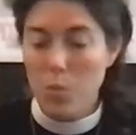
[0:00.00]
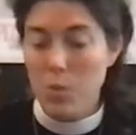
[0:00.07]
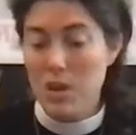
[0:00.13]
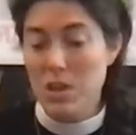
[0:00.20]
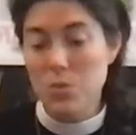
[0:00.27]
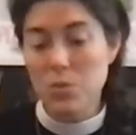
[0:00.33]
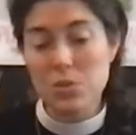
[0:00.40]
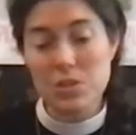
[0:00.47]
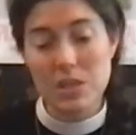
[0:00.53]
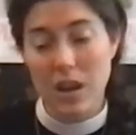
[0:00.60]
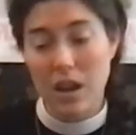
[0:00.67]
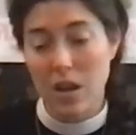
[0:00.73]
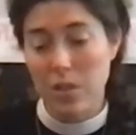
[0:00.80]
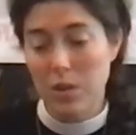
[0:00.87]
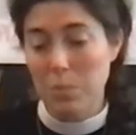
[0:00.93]
We use the
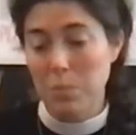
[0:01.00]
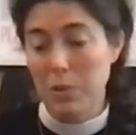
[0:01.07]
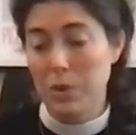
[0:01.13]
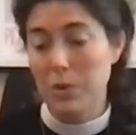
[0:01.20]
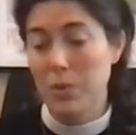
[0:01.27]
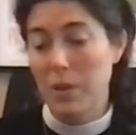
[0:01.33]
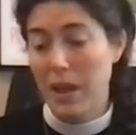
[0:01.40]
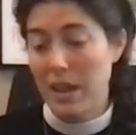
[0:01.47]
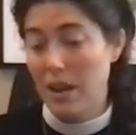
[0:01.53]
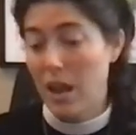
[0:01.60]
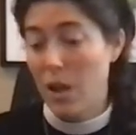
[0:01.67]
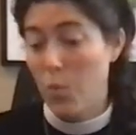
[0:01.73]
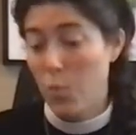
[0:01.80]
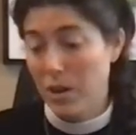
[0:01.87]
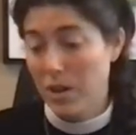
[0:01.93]
color blue at
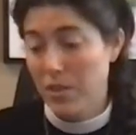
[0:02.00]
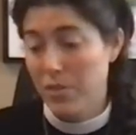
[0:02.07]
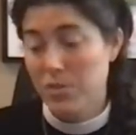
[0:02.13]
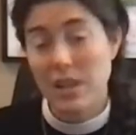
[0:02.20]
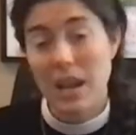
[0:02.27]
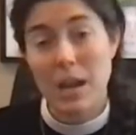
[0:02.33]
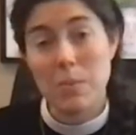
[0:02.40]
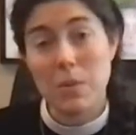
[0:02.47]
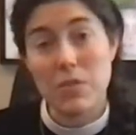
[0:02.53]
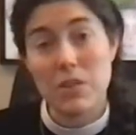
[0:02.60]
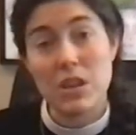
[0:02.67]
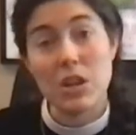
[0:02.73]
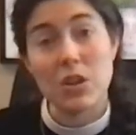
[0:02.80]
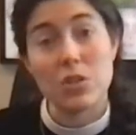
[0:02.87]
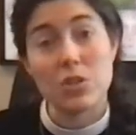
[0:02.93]
one other time of
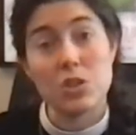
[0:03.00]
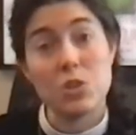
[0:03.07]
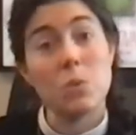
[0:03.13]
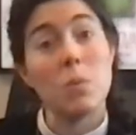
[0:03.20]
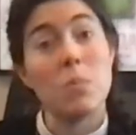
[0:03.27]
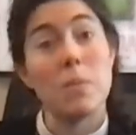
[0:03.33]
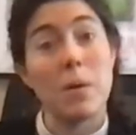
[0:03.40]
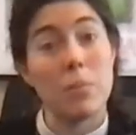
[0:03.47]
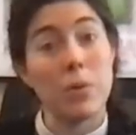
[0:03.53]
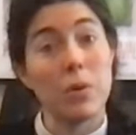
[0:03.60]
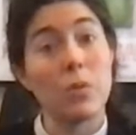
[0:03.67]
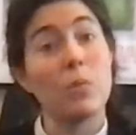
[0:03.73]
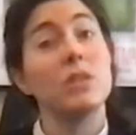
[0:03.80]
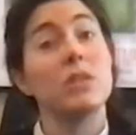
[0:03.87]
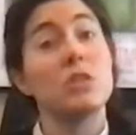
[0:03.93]
year. Do you
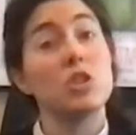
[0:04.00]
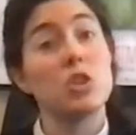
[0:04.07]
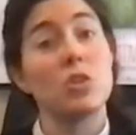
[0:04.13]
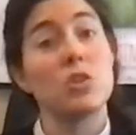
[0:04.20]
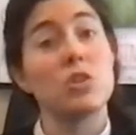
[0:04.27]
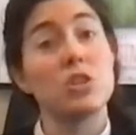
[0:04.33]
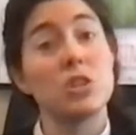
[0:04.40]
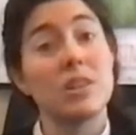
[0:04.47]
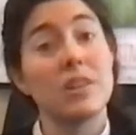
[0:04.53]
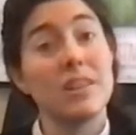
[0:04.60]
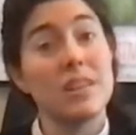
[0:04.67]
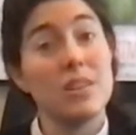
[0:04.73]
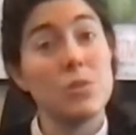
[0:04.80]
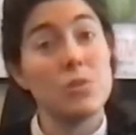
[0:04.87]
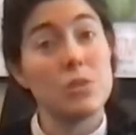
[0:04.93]
remember when the church
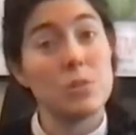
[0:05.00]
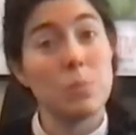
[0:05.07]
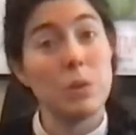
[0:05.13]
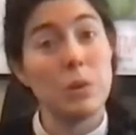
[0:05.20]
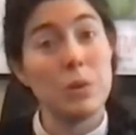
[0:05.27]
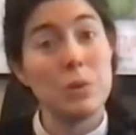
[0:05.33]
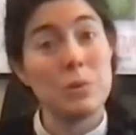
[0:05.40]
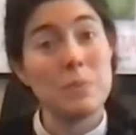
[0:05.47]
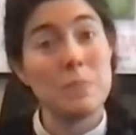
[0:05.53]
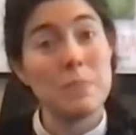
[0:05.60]
uses blue?